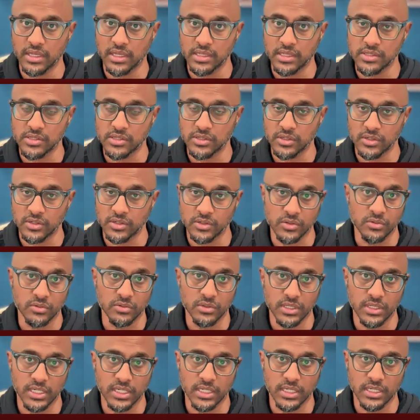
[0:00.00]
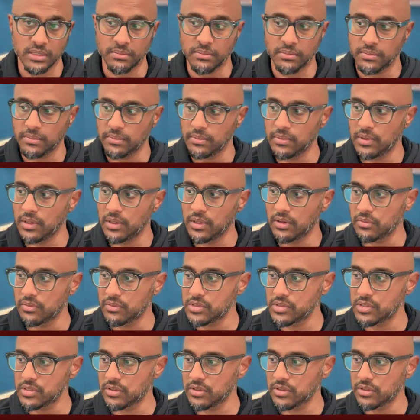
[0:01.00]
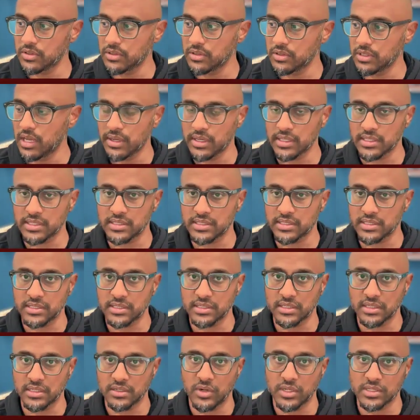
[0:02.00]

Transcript: and so certainly Hamas